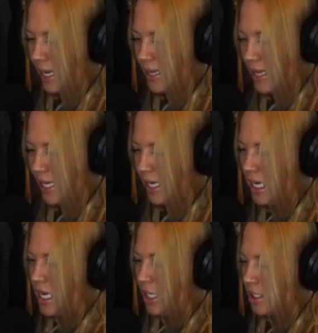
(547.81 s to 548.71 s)
and then
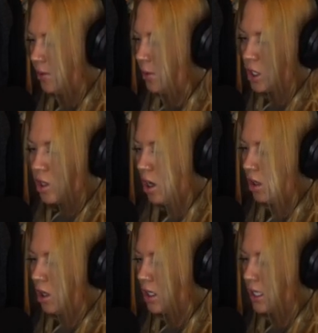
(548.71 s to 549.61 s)
somewhere
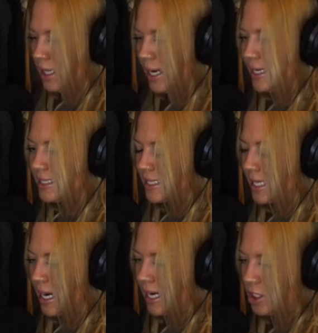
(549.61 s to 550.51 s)
along the lines,
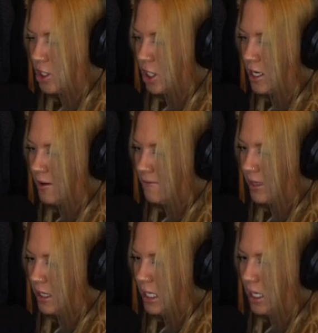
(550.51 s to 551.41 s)
like, I started
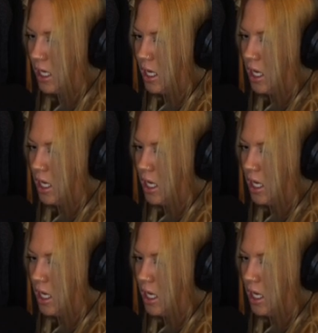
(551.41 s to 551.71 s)
feeling